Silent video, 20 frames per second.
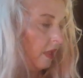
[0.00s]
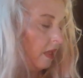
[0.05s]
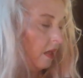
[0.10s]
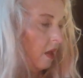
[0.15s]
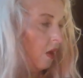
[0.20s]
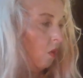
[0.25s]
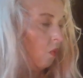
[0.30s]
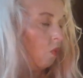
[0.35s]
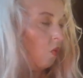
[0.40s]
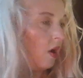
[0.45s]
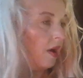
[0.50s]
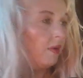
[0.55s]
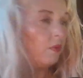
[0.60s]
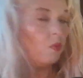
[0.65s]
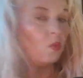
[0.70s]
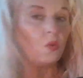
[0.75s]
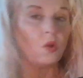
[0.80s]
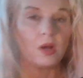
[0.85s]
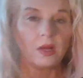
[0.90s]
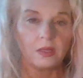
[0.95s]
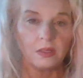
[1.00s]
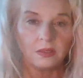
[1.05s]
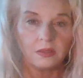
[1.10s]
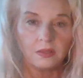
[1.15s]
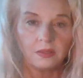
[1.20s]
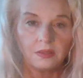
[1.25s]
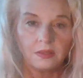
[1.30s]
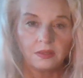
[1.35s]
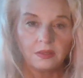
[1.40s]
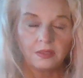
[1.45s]
What
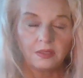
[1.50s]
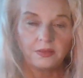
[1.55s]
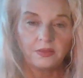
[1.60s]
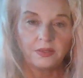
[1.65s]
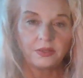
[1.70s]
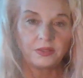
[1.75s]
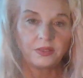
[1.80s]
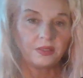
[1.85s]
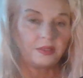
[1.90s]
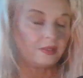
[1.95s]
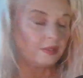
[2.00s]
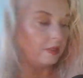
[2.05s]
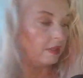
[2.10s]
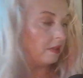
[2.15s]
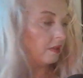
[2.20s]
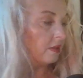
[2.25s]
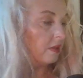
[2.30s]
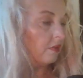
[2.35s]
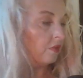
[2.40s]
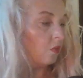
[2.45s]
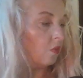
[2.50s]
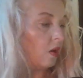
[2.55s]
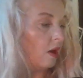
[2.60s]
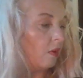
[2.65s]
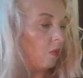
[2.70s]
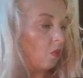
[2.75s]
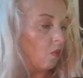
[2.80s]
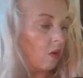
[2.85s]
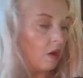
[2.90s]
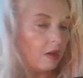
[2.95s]
was? There's a sense of what
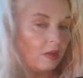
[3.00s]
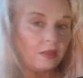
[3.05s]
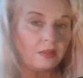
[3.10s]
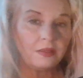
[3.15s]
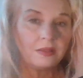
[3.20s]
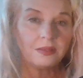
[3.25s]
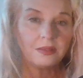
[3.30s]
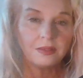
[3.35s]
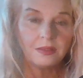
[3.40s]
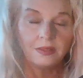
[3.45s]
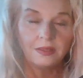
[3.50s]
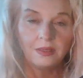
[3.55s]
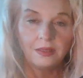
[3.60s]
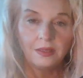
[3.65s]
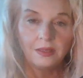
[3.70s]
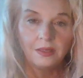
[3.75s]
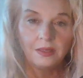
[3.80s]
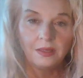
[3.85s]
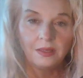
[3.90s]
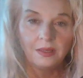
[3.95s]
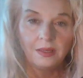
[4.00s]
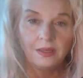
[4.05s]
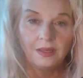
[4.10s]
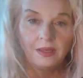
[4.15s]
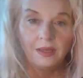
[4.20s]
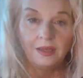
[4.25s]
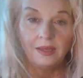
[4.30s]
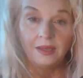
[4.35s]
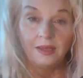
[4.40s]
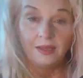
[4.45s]
was.
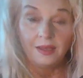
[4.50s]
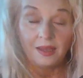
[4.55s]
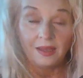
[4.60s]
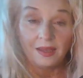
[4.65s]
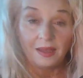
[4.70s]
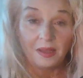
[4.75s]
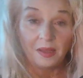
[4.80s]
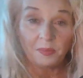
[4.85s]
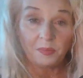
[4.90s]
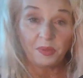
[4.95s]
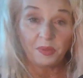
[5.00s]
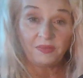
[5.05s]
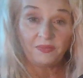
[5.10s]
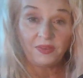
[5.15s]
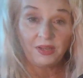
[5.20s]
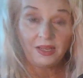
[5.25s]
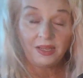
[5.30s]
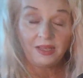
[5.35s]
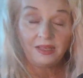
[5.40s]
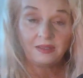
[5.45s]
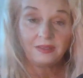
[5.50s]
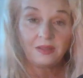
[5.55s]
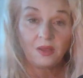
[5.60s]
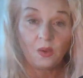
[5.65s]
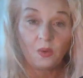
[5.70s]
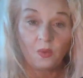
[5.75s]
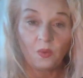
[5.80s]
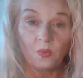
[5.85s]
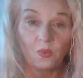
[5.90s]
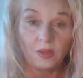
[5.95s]
Epiphanies,
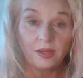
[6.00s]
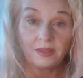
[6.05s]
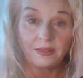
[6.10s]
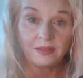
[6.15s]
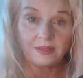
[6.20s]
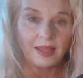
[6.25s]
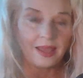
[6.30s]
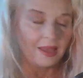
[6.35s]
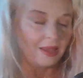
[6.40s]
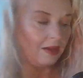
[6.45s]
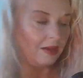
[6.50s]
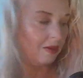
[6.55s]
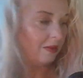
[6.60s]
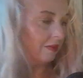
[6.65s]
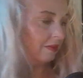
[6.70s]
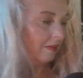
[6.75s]
what is now?